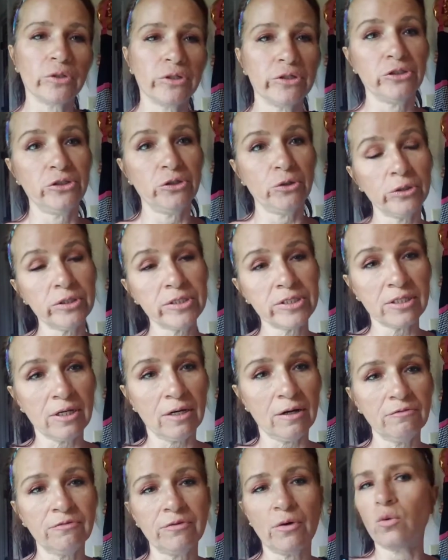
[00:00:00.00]

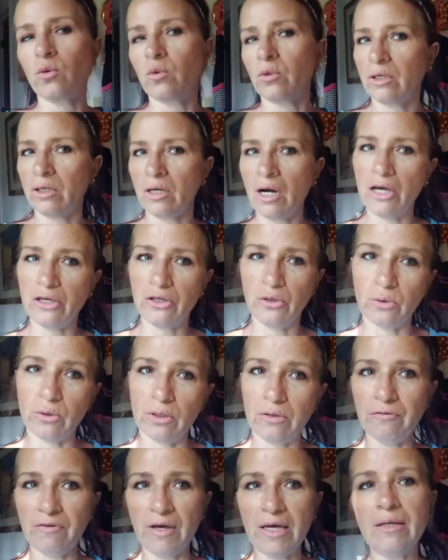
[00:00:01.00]
yourself or your
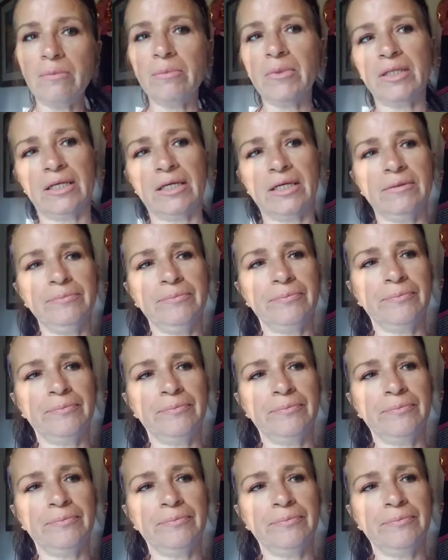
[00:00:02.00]
family.